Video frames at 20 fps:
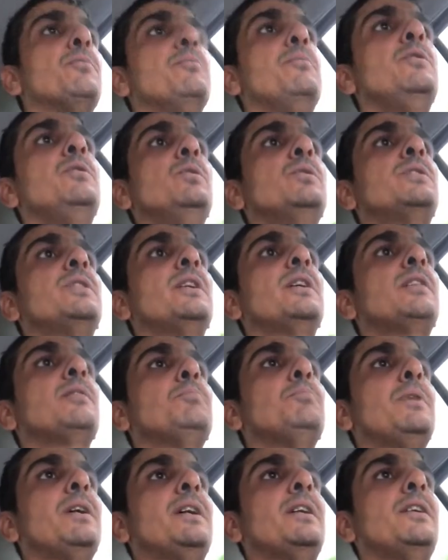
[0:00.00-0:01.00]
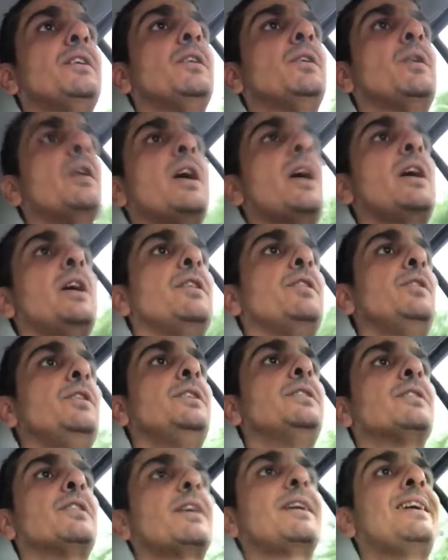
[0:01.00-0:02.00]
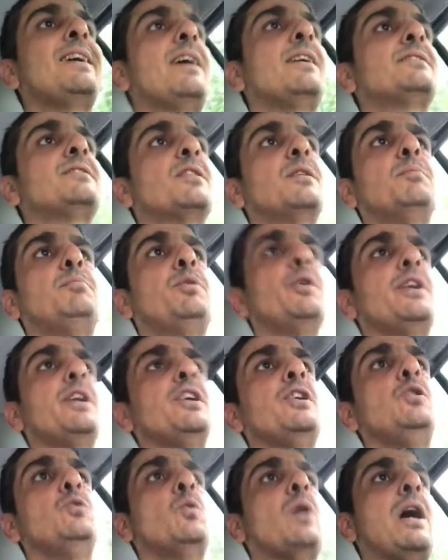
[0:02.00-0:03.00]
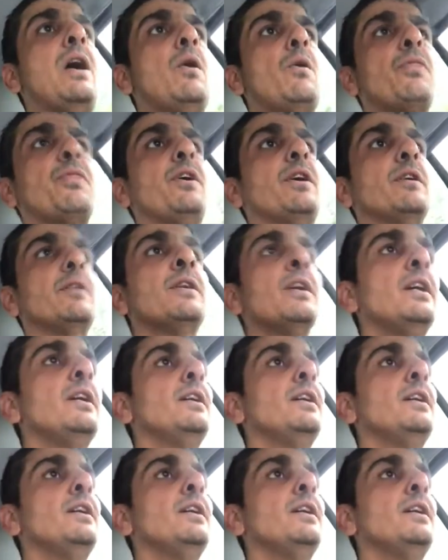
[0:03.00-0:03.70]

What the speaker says: music, but, hey, these are the cats that are putting you out there.